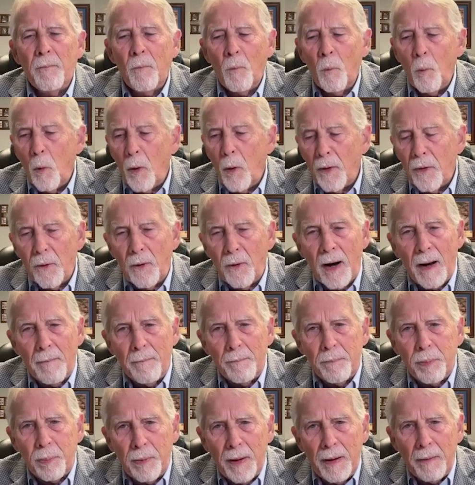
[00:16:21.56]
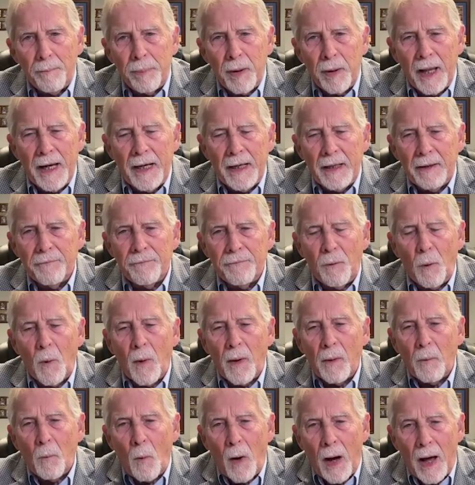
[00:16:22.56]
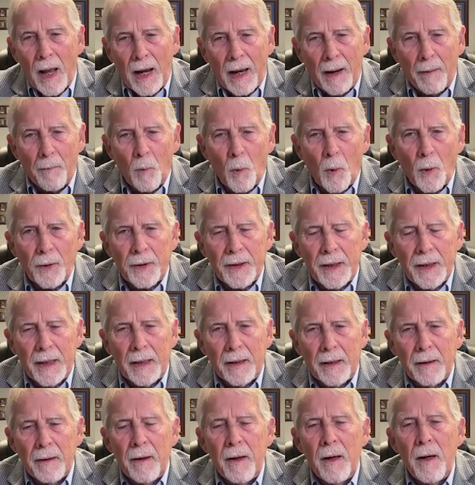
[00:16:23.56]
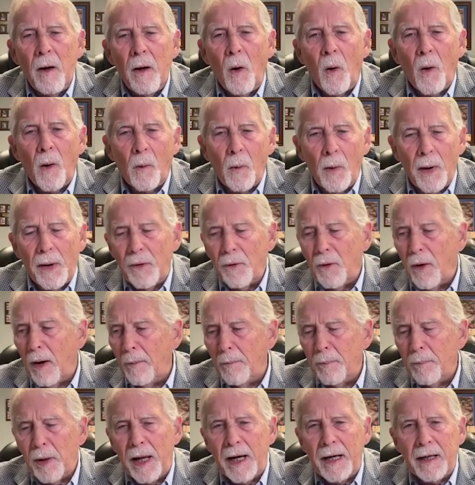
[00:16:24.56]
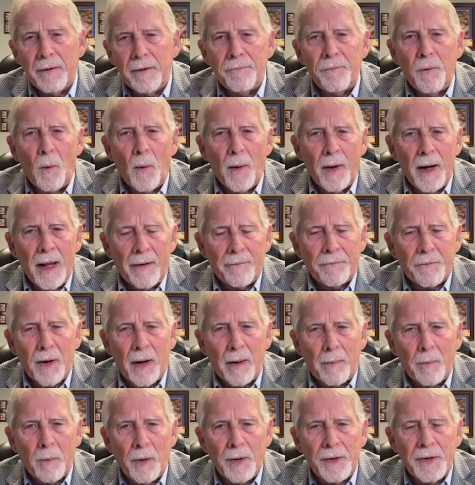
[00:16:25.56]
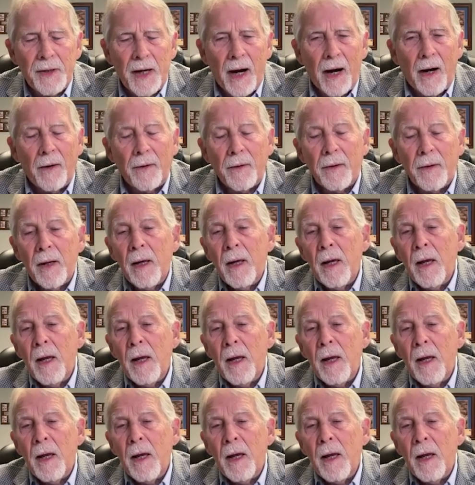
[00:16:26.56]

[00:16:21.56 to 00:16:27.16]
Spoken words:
whether I'm planning for it while I'm working or whether I'm planning for it after I'm retired.